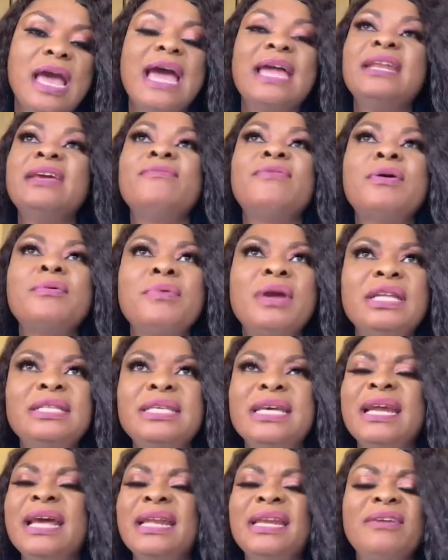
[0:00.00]
I never
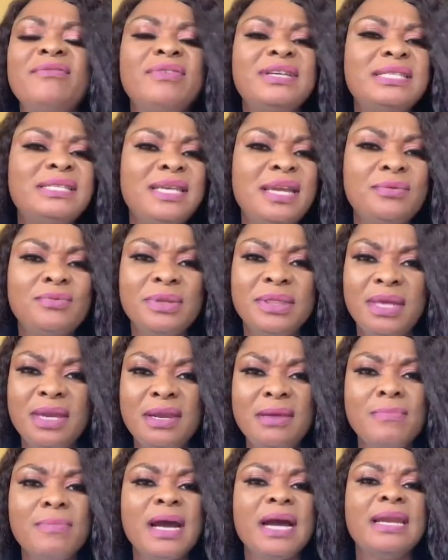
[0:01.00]
rented, I never stayed with
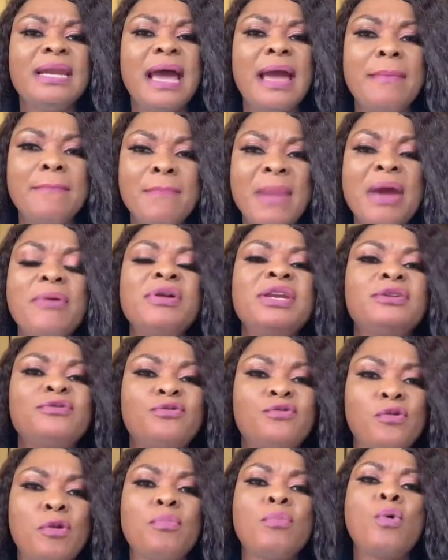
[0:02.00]
any man. I married
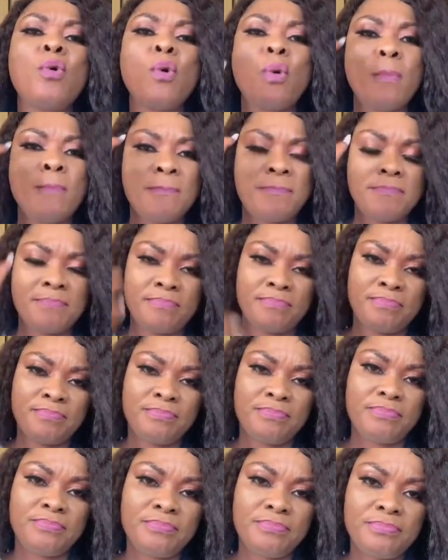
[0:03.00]
from home
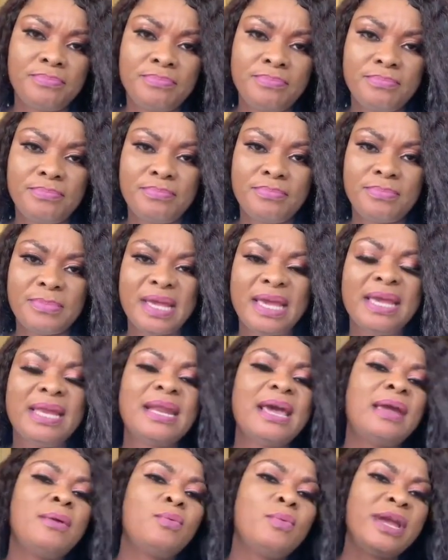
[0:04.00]

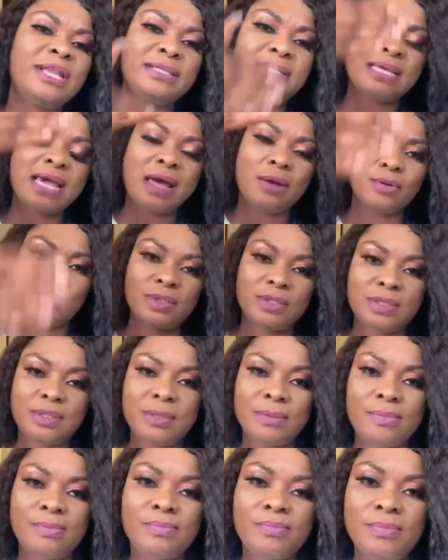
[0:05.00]
and I went
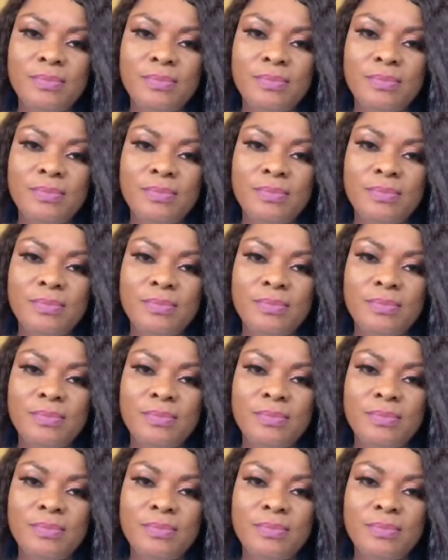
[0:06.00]
out.